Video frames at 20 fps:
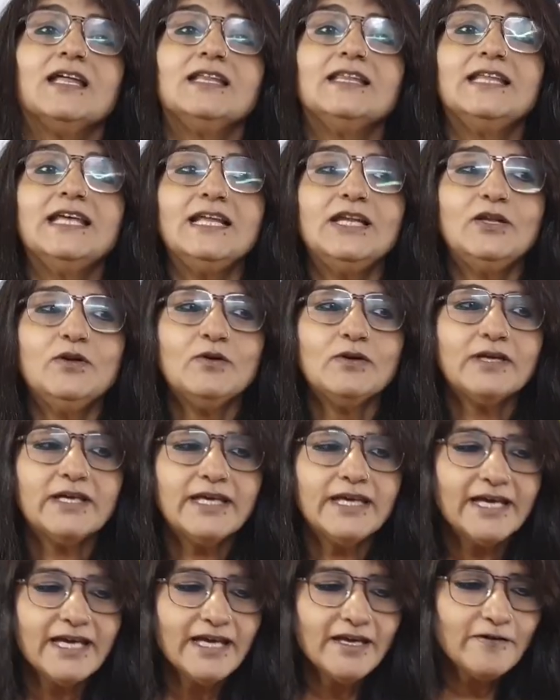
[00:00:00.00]
They look
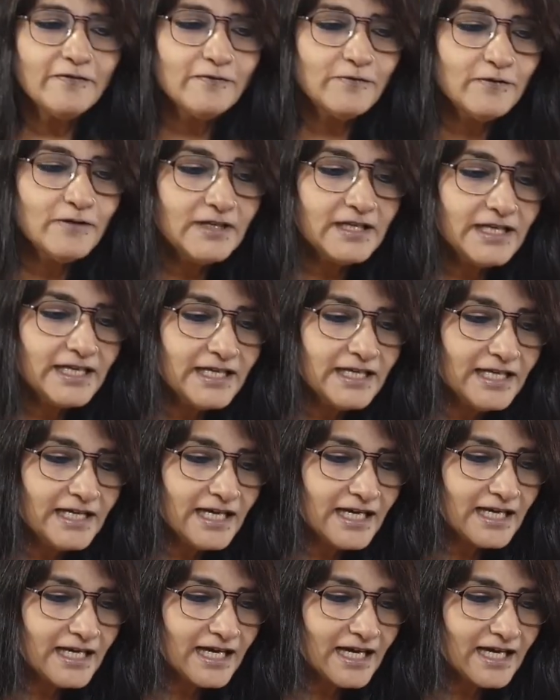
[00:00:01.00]
carefully
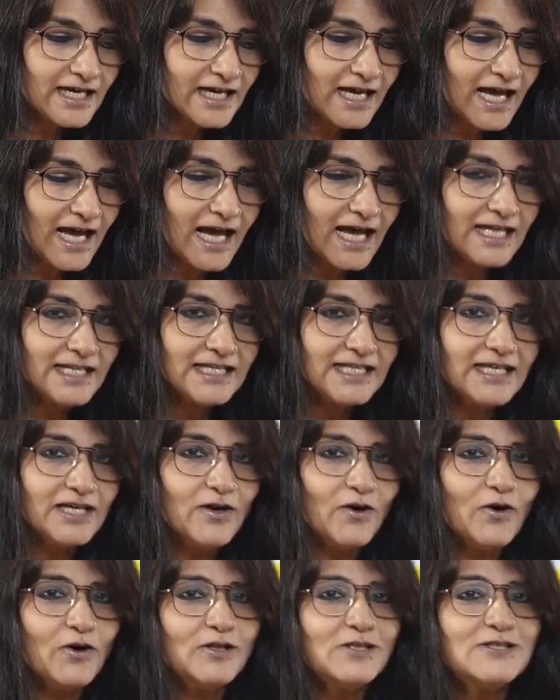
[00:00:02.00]
and they
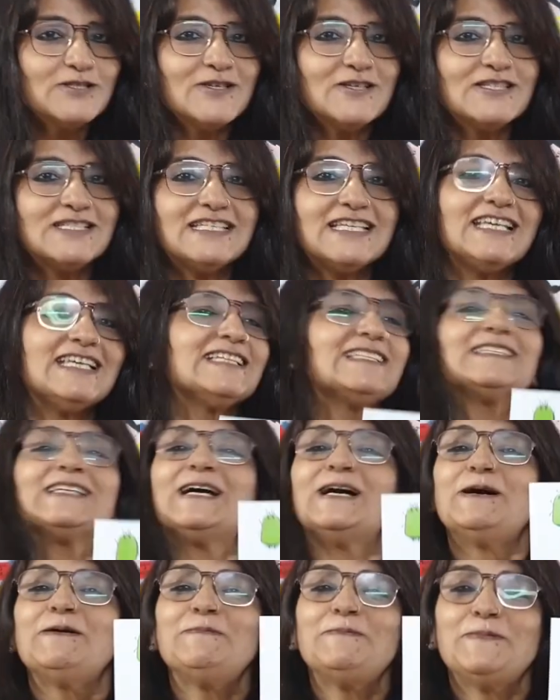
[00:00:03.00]
also see
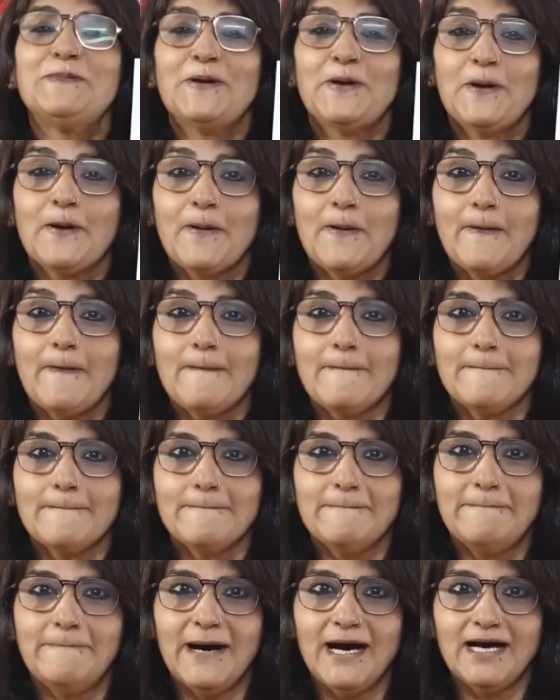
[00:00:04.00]
some
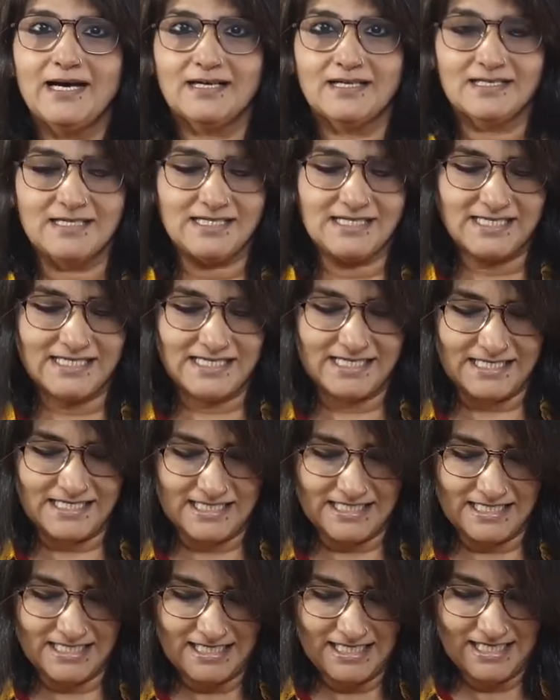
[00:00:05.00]

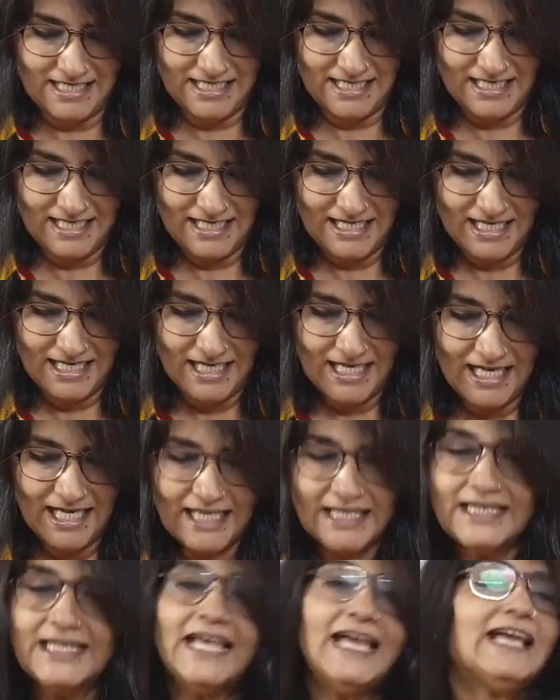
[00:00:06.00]
bugs.
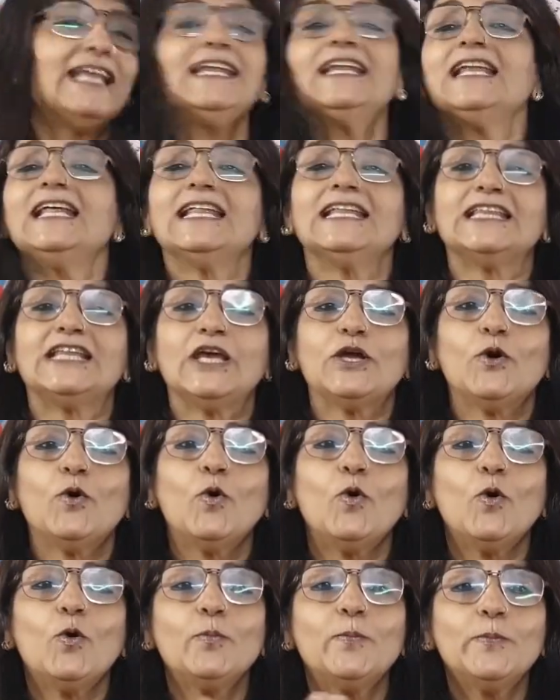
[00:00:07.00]
Then they
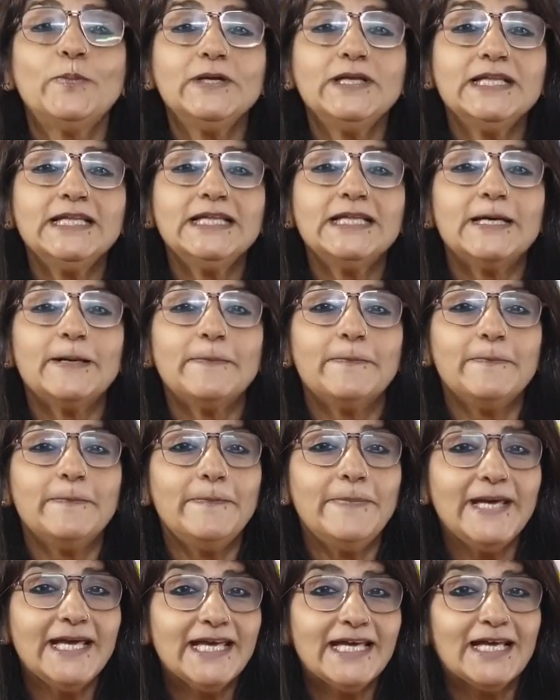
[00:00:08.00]
open the
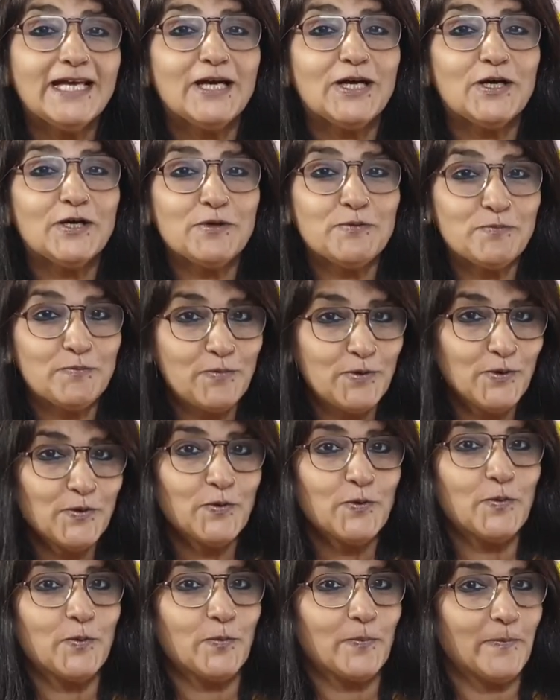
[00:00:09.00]
big
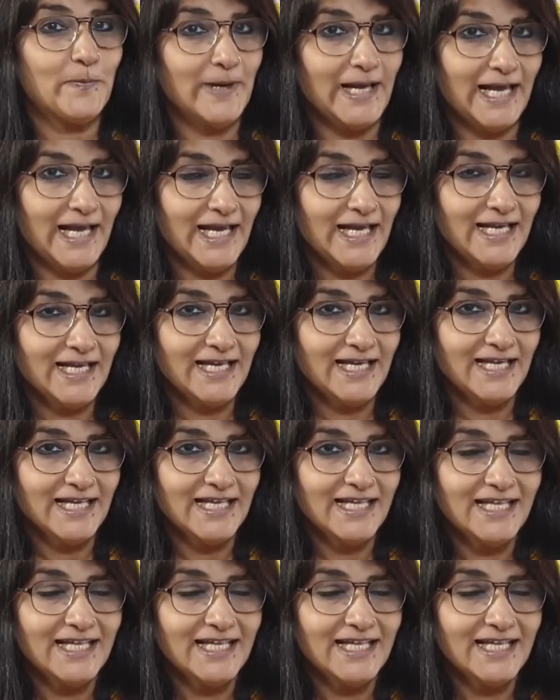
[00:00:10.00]
blue bag.